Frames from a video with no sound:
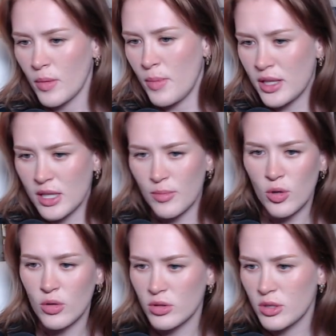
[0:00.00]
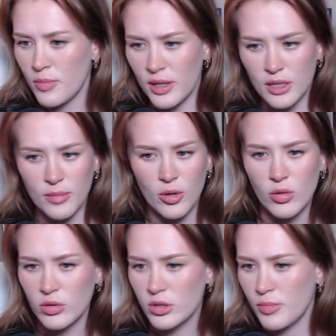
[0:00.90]
Make them hulks, make them
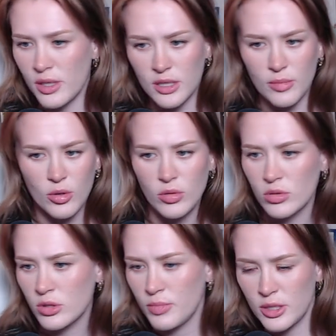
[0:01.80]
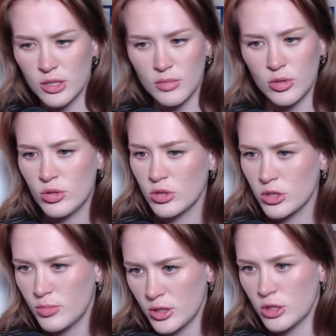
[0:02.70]
hulks, make them hulks, make them hulks,
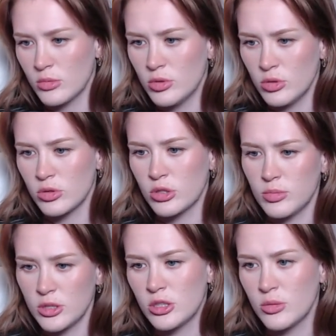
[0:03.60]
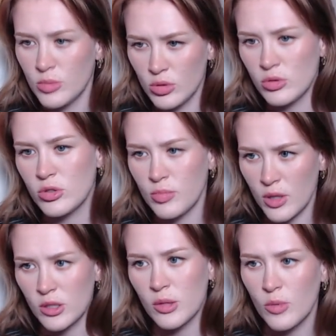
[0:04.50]
make them hulks, make them hulks,
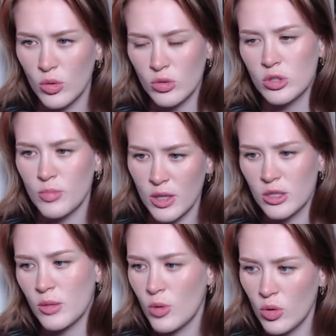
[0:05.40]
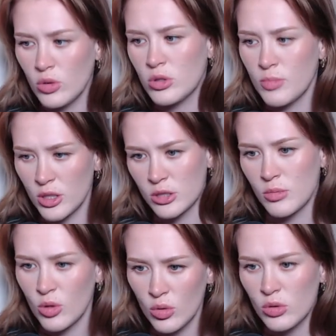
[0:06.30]
make them hulks, make them hulks, make them
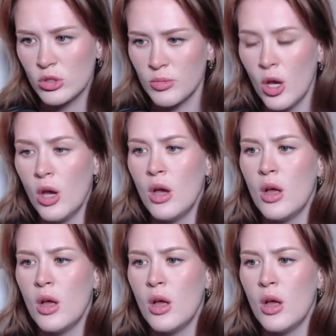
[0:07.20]
hulks.